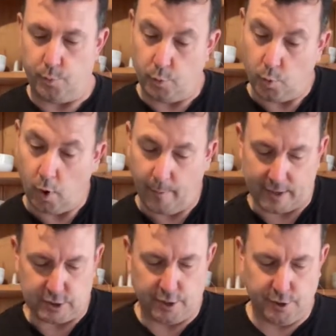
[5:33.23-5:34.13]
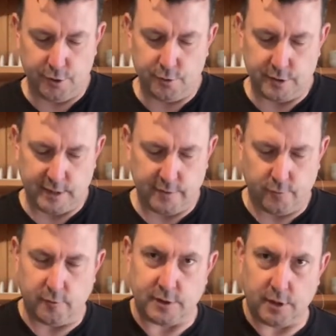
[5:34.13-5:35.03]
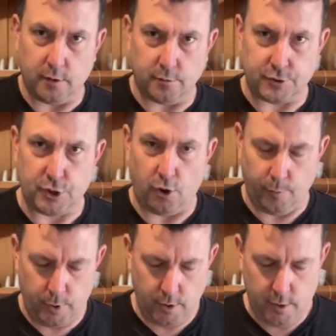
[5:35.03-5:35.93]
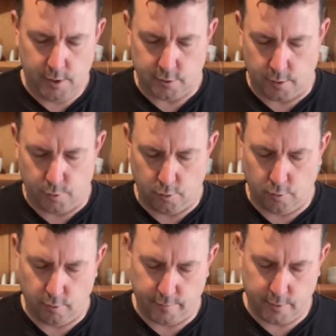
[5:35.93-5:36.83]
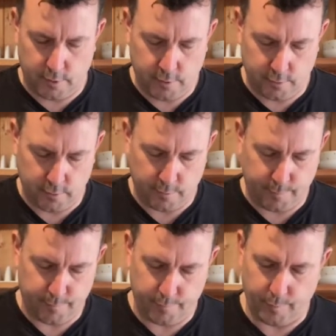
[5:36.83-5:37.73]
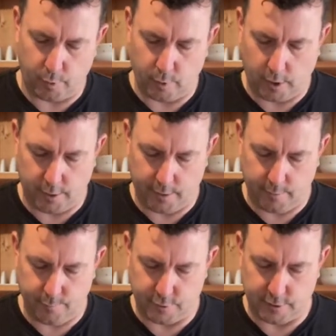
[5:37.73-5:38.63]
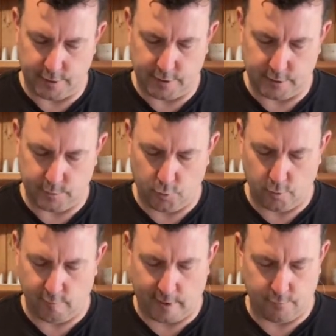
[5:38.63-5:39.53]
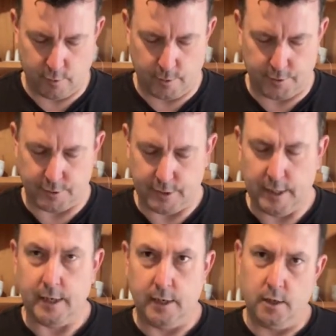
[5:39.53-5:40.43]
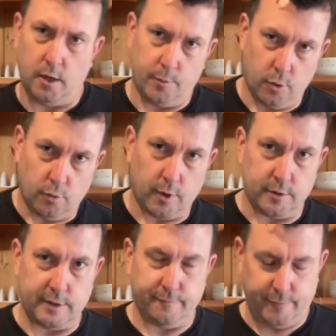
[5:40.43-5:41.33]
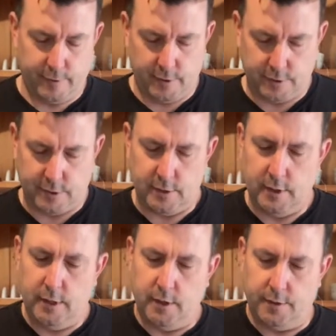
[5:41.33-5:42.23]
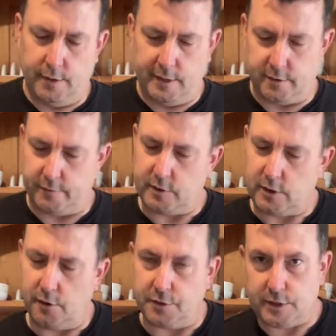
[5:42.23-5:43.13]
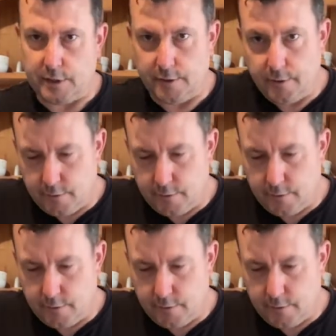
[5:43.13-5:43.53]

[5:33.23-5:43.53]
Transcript: what I'm actually going to use these for is to go on top. So I put all of the Bolt Hardy, which are these smaller, rounder ones. I put all those in first, and these I've sliced